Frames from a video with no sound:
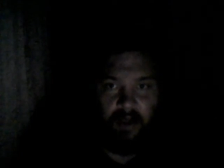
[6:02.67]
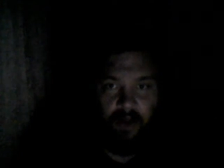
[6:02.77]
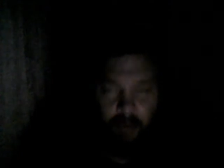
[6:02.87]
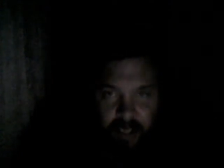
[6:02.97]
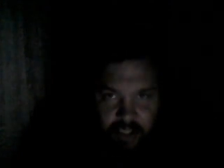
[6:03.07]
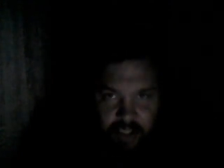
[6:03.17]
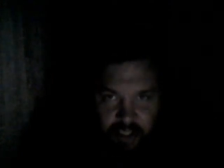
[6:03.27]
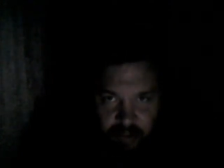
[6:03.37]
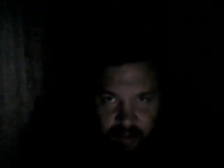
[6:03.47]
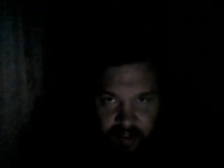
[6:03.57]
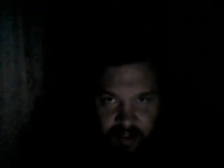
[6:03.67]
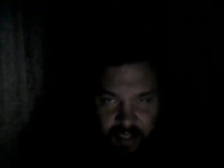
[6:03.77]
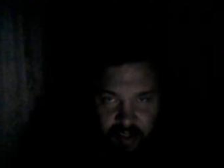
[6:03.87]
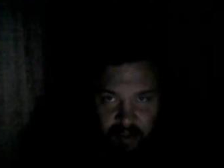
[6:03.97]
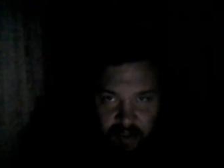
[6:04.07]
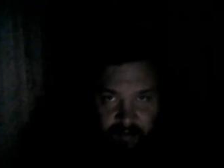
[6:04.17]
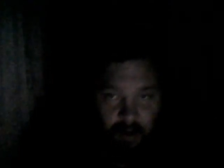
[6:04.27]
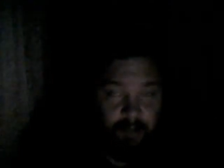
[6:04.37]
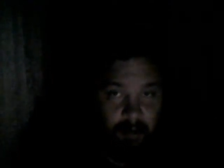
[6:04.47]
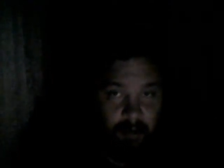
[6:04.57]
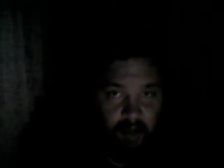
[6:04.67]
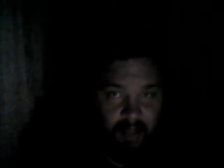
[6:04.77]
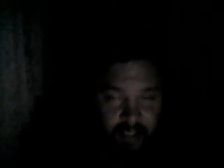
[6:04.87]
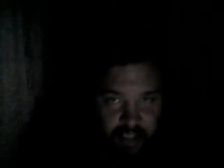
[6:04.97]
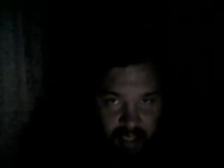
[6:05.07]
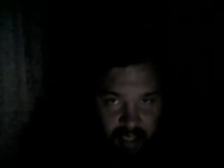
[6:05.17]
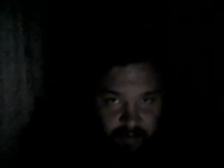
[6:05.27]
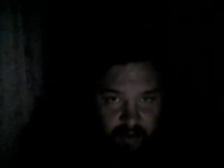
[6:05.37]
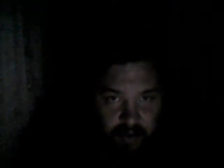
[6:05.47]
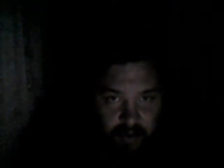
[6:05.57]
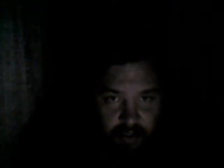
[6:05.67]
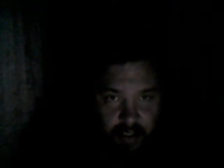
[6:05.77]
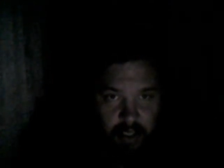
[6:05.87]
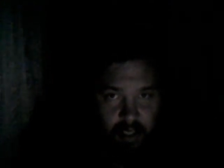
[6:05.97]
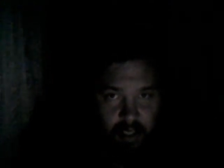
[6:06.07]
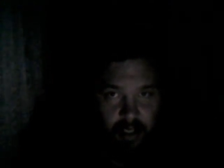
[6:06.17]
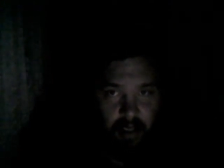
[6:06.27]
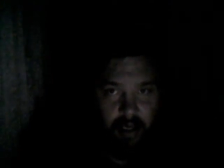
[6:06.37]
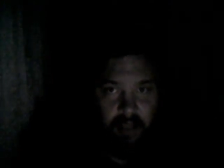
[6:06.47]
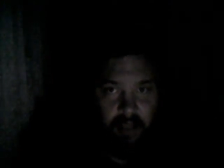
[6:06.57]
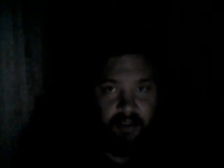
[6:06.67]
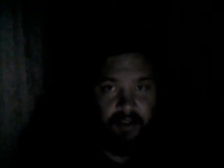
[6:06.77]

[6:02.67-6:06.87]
new initiative in a sense, even though it's built on an ancient covenant. It's